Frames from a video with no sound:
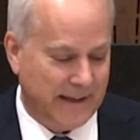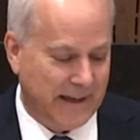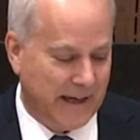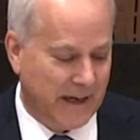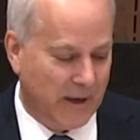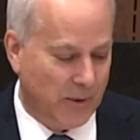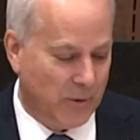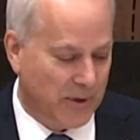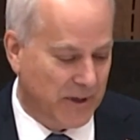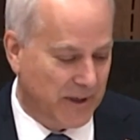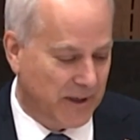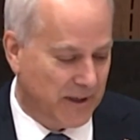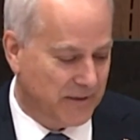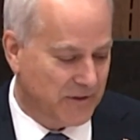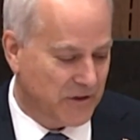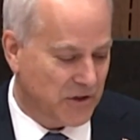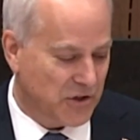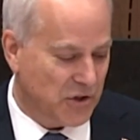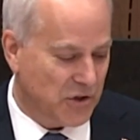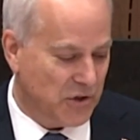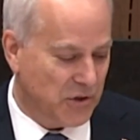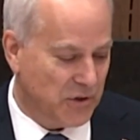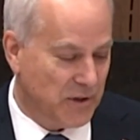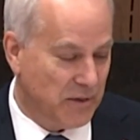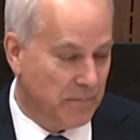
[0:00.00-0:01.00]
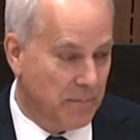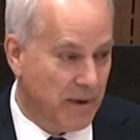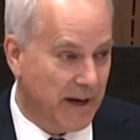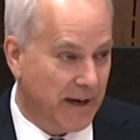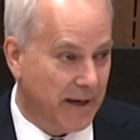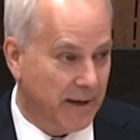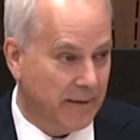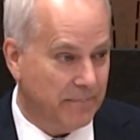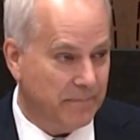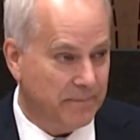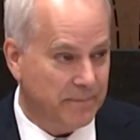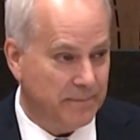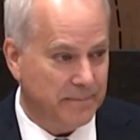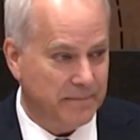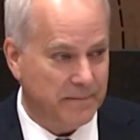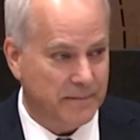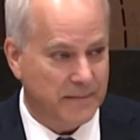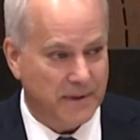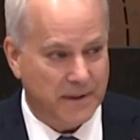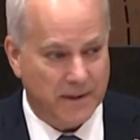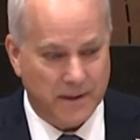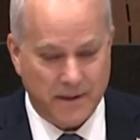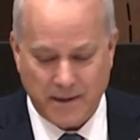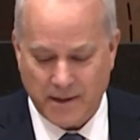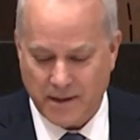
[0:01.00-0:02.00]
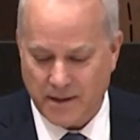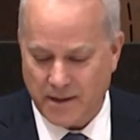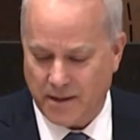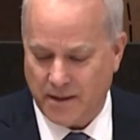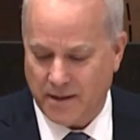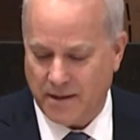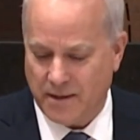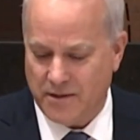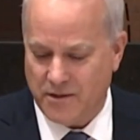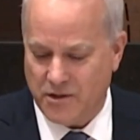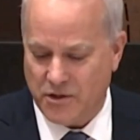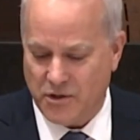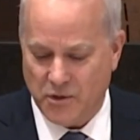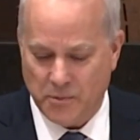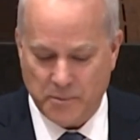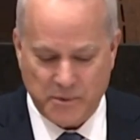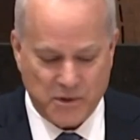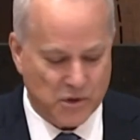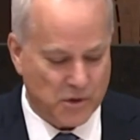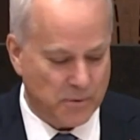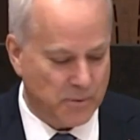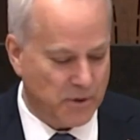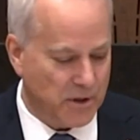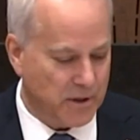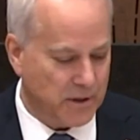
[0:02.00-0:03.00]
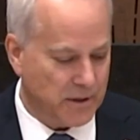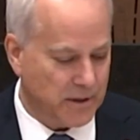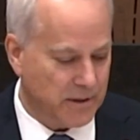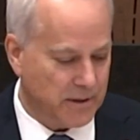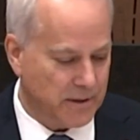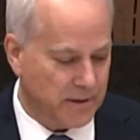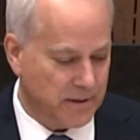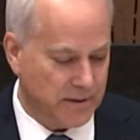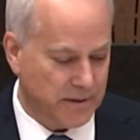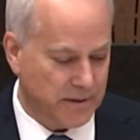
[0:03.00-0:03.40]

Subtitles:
area to debate. Continue, Mr. Brock.